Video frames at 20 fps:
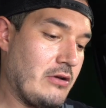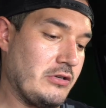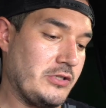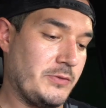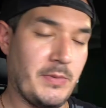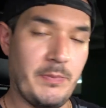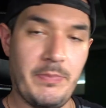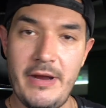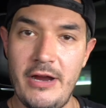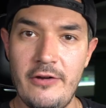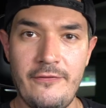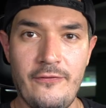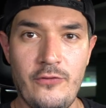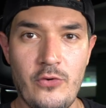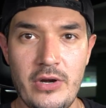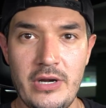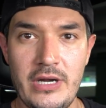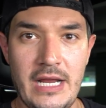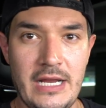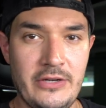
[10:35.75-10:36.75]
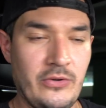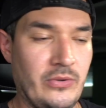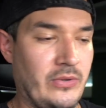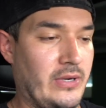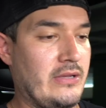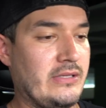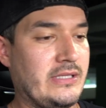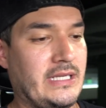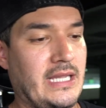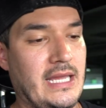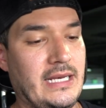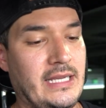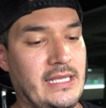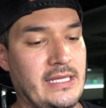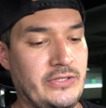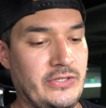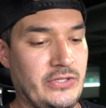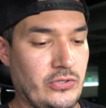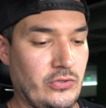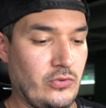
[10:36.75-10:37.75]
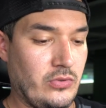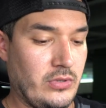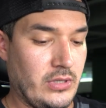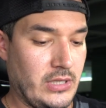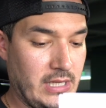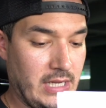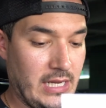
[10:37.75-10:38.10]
was prepared for it. I knew what I was getting into.